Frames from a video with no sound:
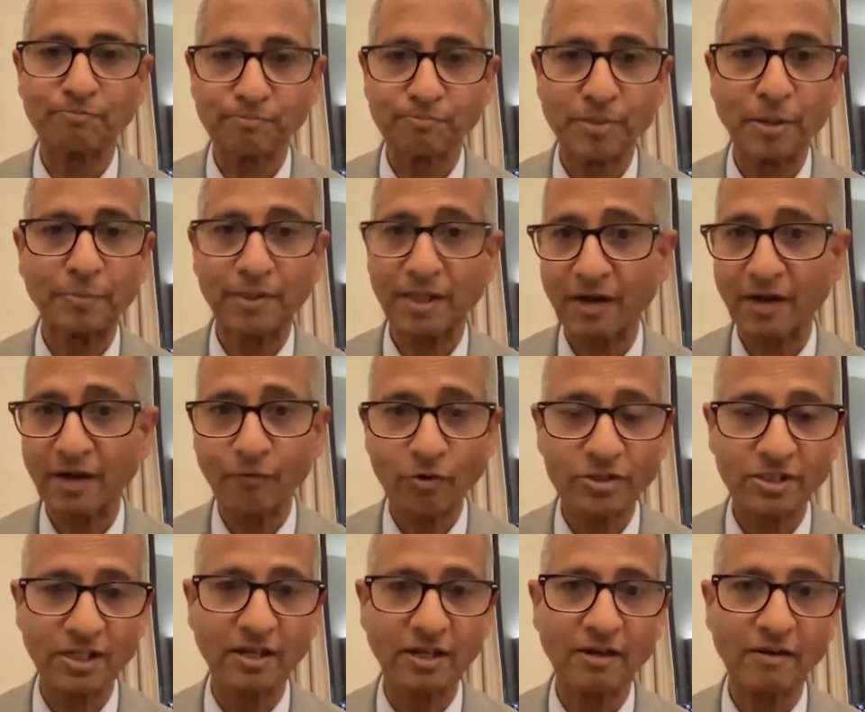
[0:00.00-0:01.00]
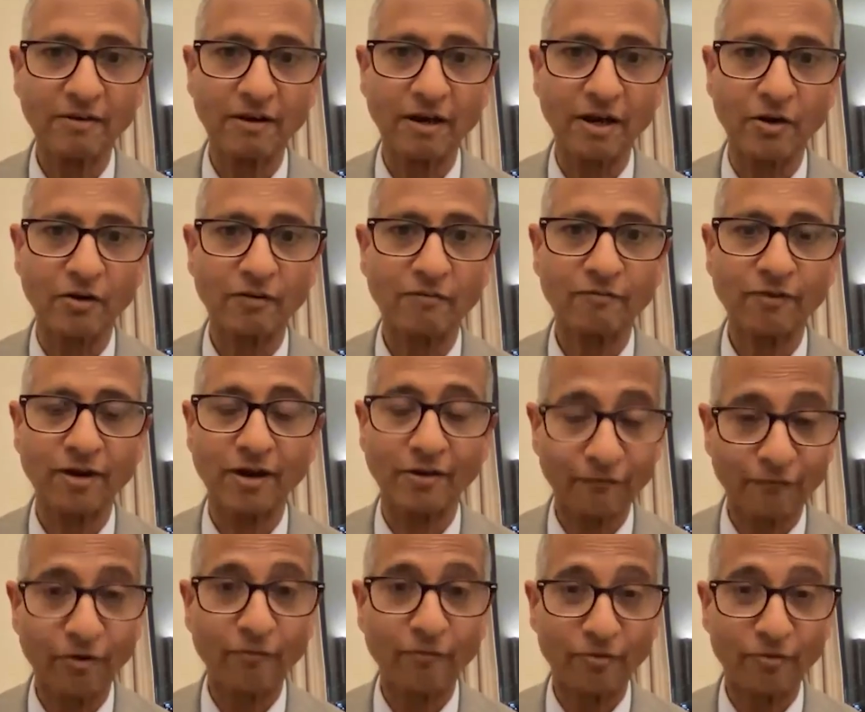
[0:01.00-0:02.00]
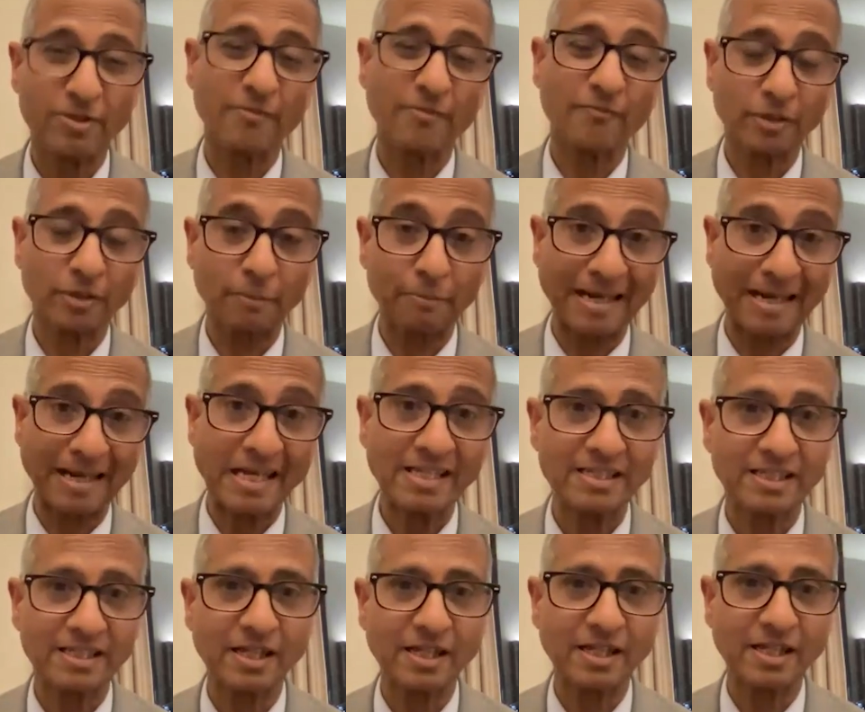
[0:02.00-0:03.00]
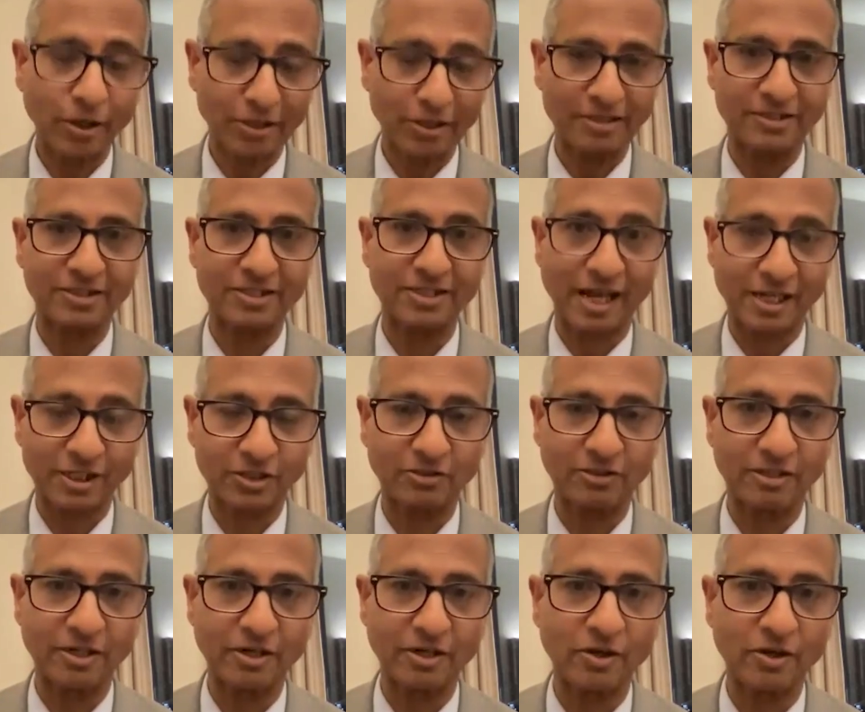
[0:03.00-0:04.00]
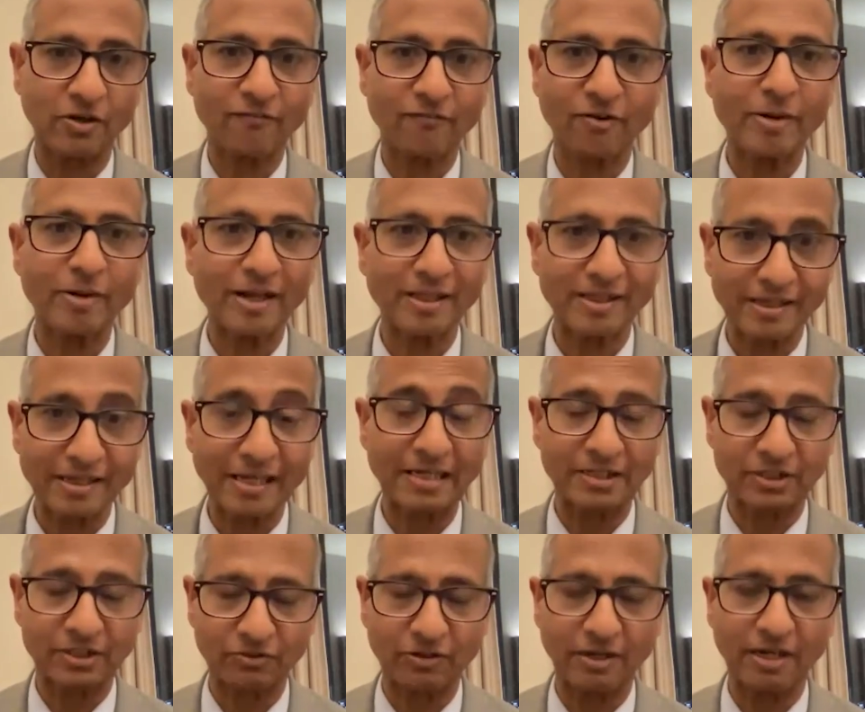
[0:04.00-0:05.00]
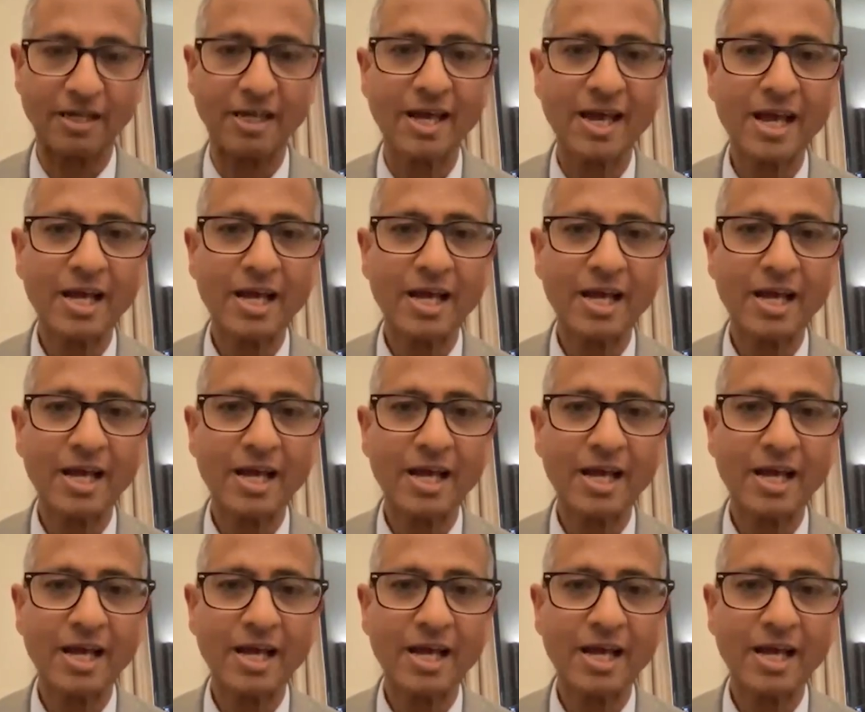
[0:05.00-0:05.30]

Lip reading: People are voting not from the bellies in their pockets, actually, not from anything else, really.